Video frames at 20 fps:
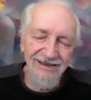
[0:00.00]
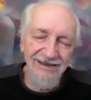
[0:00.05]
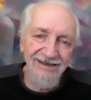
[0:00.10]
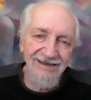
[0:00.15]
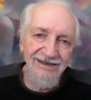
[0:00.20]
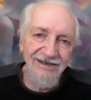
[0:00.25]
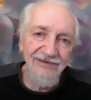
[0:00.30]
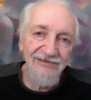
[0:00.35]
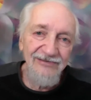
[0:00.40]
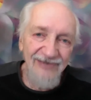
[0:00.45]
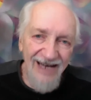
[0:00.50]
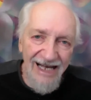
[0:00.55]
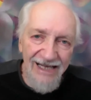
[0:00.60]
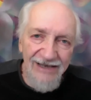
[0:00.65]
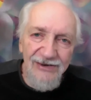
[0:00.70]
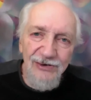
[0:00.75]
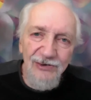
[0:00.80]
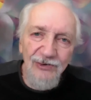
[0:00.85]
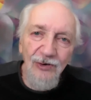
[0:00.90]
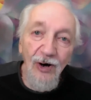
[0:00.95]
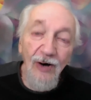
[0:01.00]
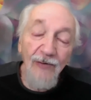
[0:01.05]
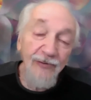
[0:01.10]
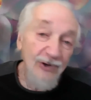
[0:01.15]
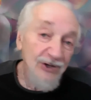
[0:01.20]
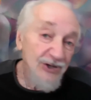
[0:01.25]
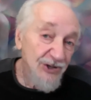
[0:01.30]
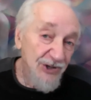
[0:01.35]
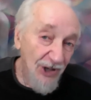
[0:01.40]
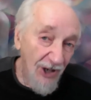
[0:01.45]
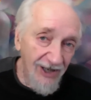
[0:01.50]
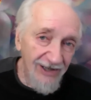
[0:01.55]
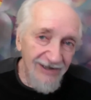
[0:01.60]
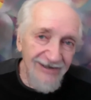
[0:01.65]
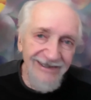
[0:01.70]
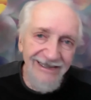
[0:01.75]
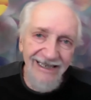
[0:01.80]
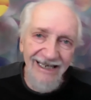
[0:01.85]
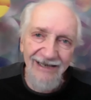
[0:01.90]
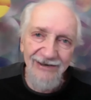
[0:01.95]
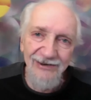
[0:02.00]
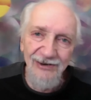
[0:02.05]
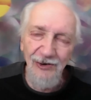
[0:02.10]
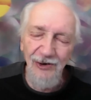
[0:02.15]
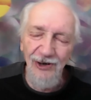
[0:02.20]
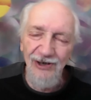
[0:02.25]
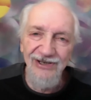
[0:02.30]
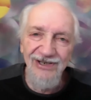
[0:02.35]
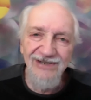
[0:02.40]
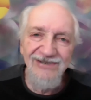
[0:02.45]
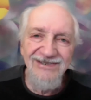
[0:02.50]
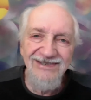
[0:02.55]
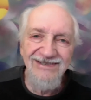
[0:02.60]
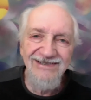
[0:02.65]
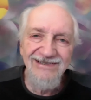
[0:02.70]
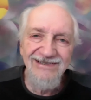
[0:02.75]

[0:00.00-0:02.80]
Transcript: the value of what Charlie had taught us.